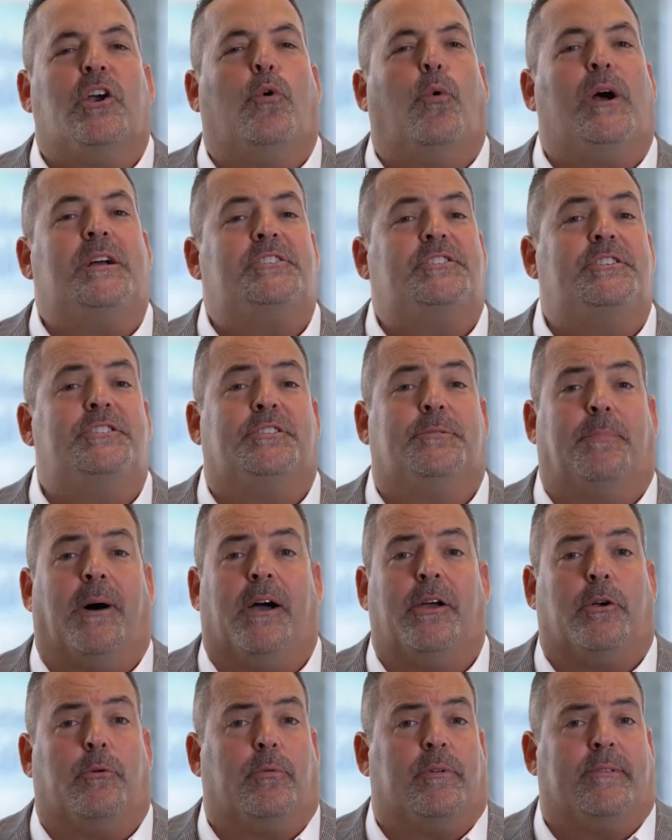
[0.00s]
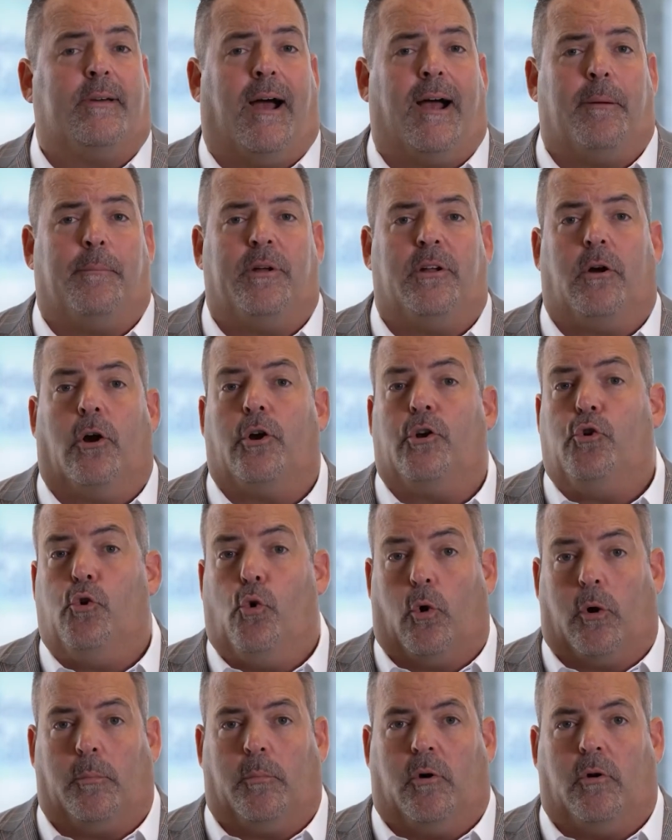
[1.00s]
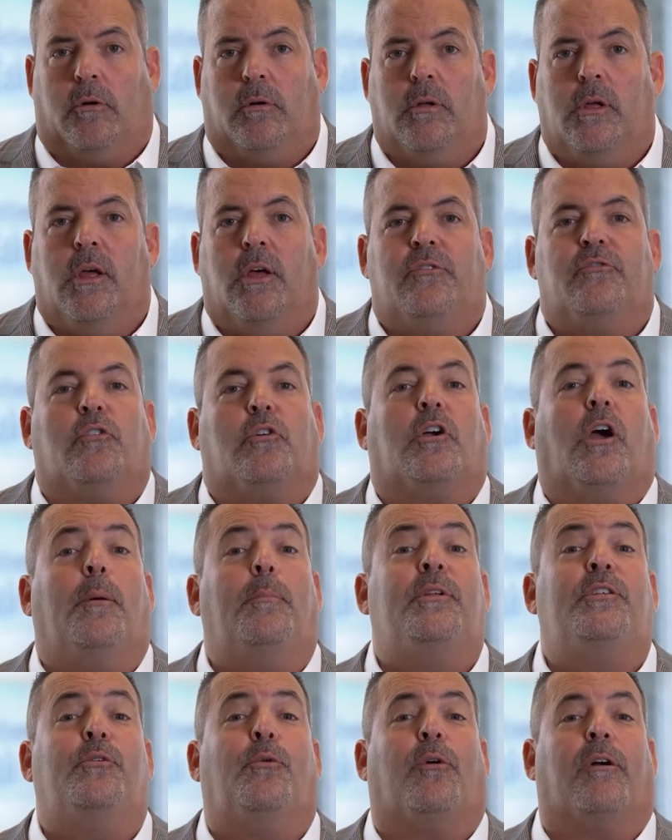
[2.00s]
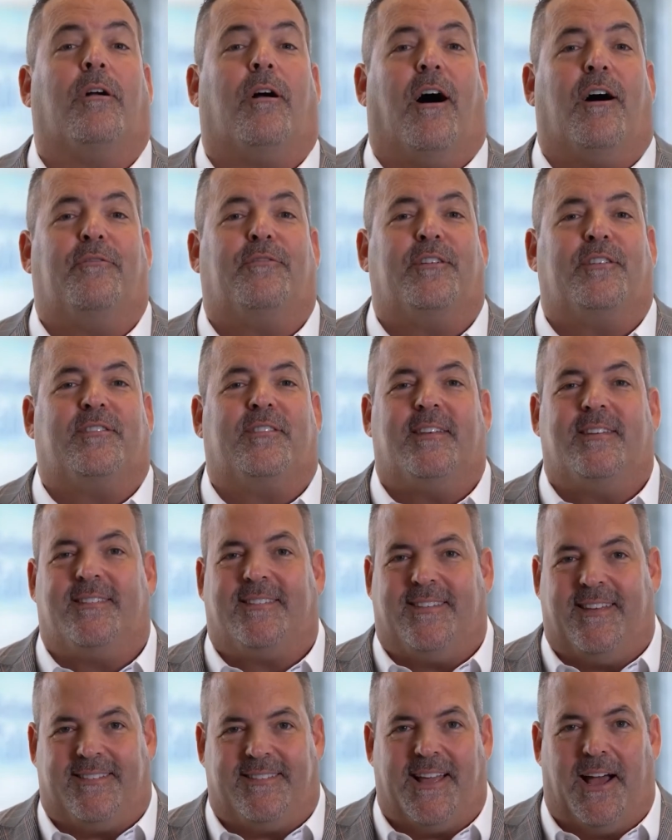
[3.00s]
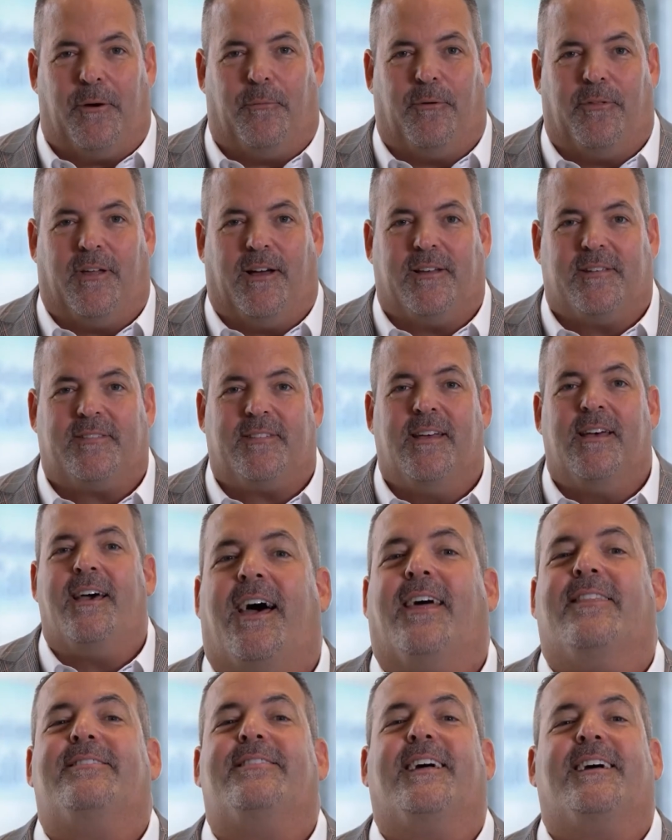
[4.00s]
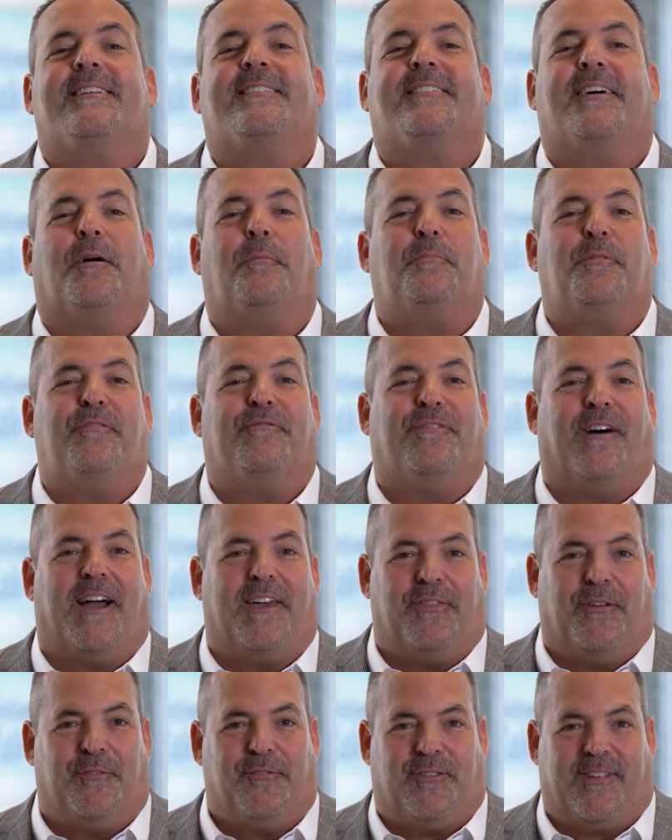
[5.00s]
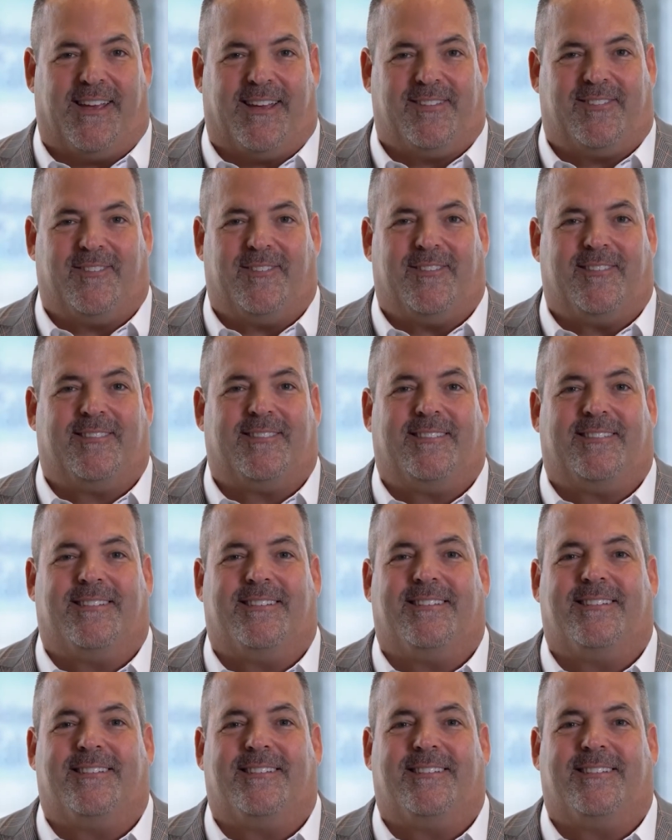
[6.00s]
Questions about your retirement are normal. So come into our office, sit down with us, and let us help you find those answers.